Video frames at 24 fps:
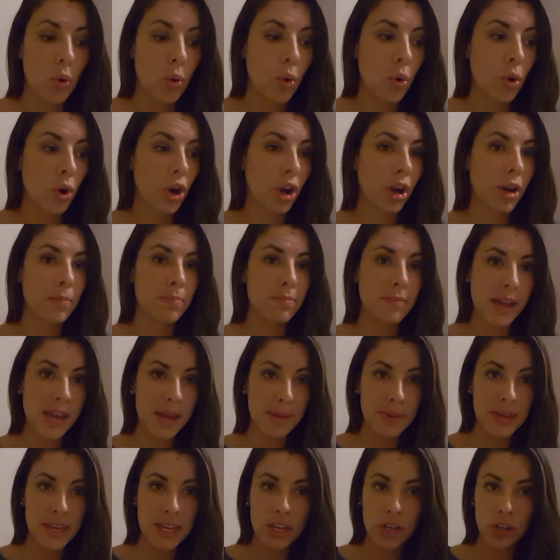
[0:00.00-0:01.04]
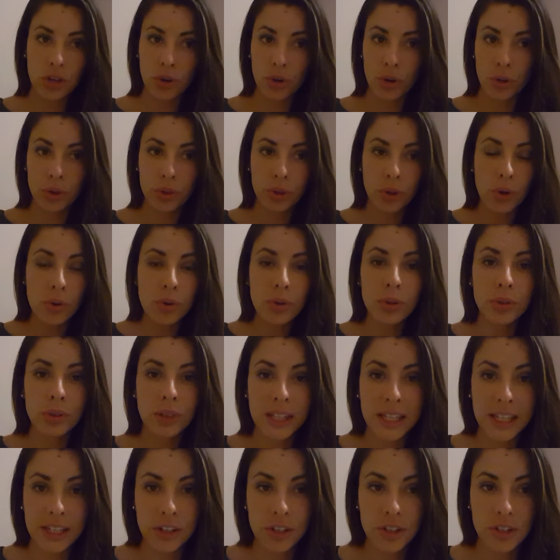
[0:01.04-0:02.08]
Or maybe your local
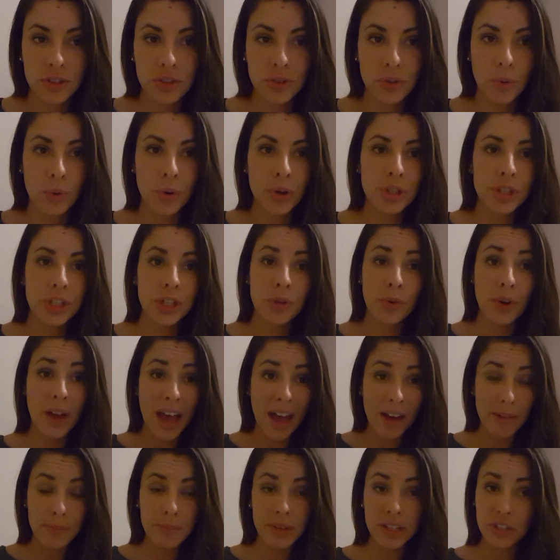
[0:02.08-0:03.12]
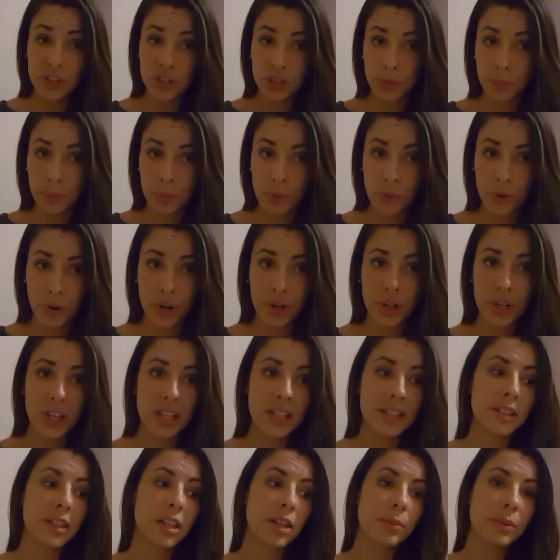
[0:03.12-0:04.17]
leaders? Or do you have much support?
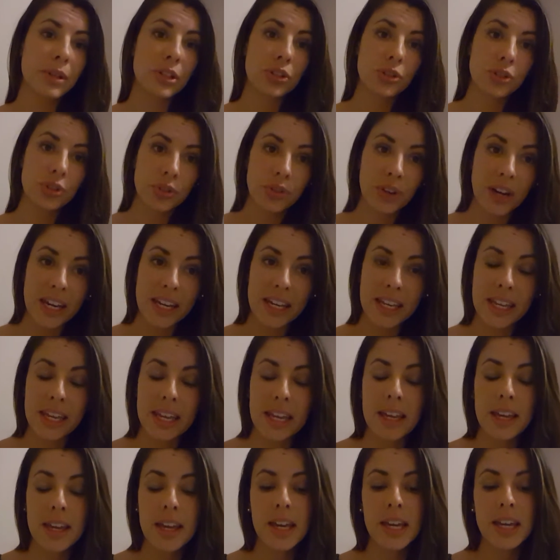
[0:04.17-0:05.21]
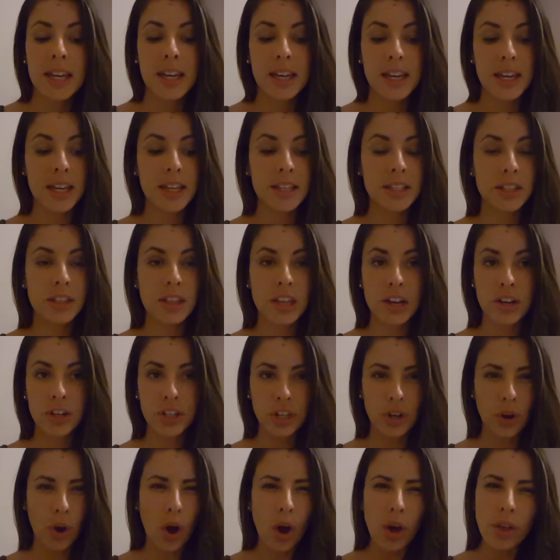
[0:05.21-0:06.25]
Is there much training? Is there,
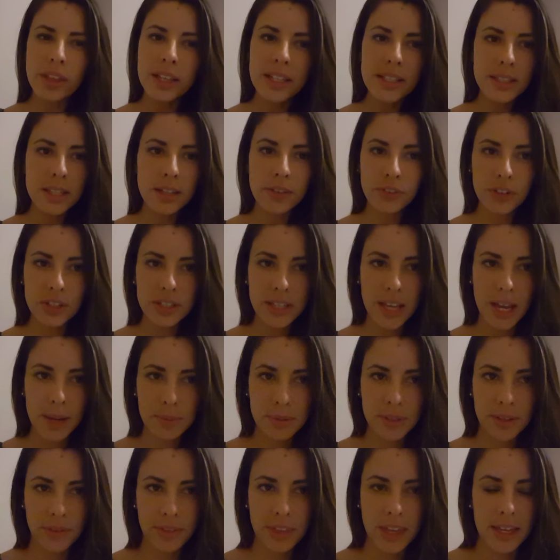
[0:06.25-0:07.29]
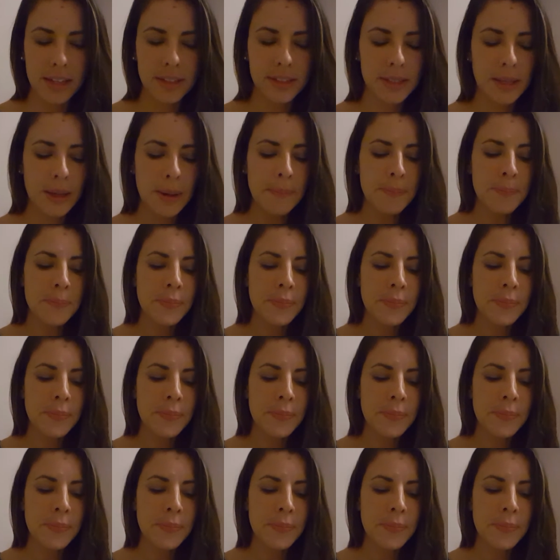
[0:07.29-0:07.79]
all these different types of things.